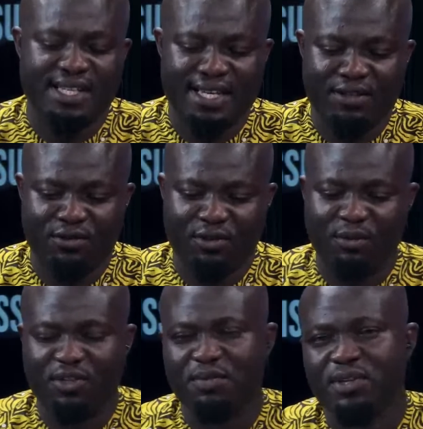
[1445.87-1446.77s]

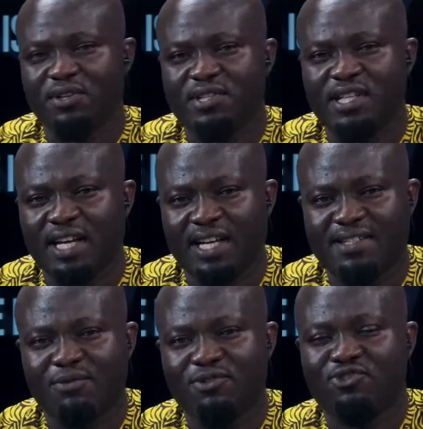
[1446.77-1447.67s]
enormous, because as I
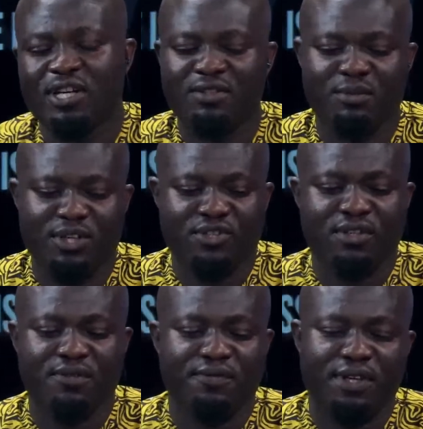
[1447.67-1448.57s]
was trying to mention
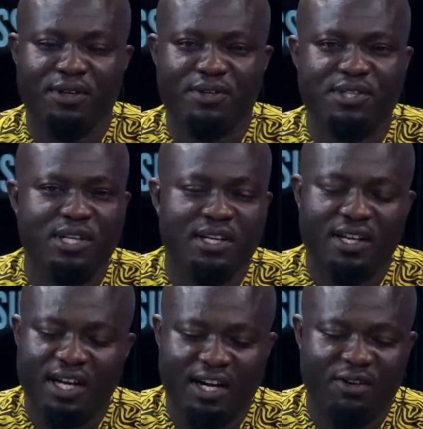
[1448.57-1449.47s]
the figures,
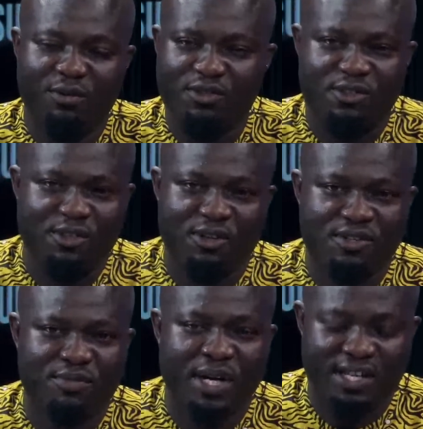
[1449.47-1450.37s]
I almost lost
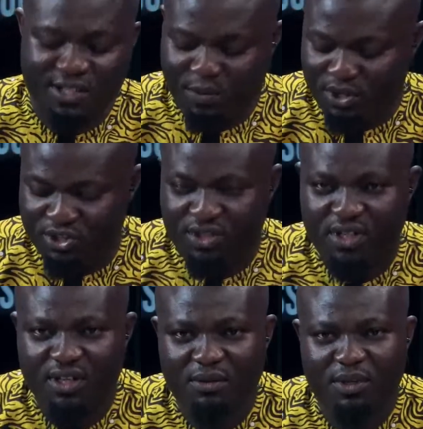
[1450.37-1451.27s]
my speech,
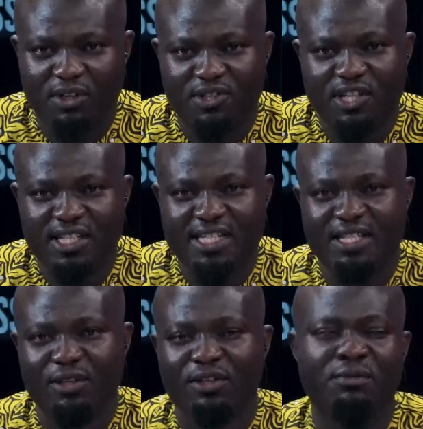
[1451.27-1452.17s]
because that's a
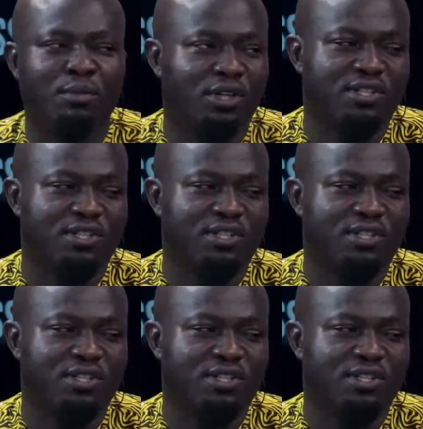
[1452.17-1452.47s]
lot of money.